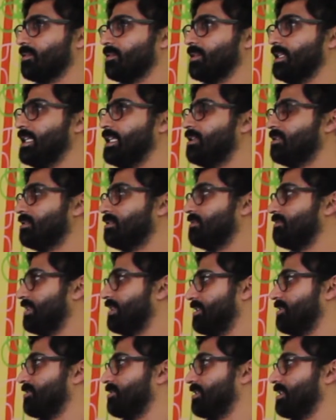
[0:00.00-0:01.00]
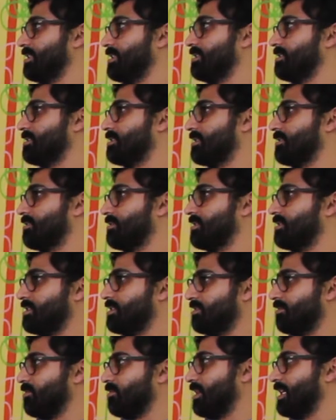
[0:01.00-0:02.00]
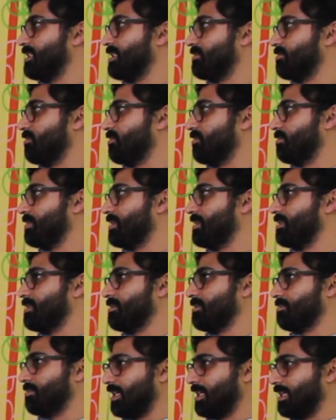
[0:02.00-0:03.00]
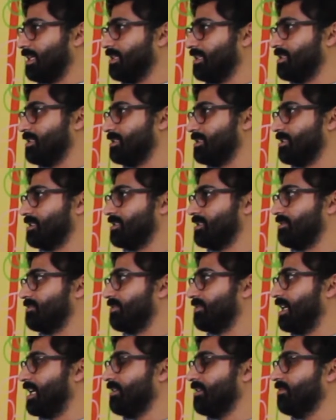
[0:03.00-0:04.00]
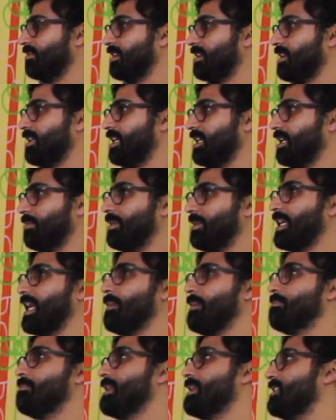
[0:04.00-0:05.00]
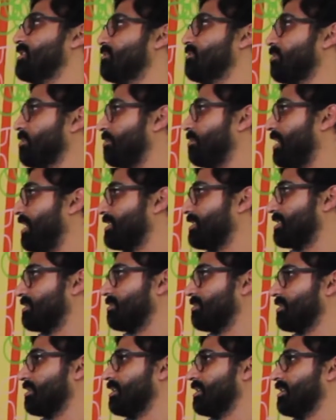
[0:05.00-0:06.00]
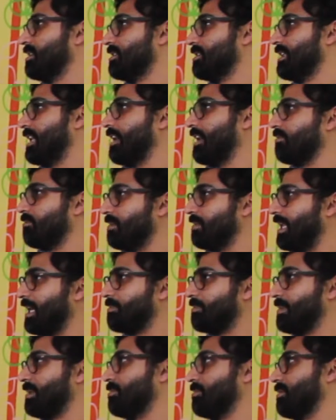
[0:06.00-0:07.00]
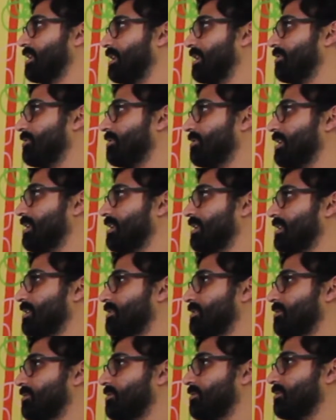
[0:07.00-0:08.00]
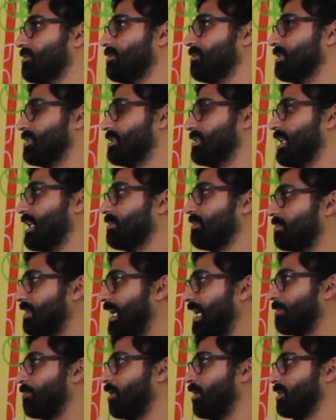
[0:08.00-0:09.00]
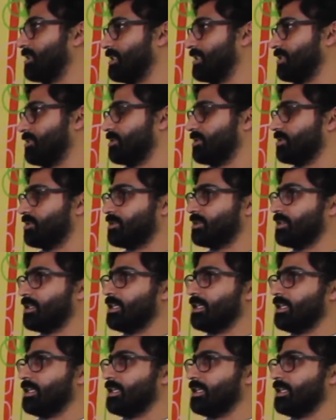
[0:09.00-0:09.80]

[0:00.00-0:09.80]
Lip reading: legal victories of the civil rights movement by 1965, it became much more possible to have black people entering into the state, black politicians.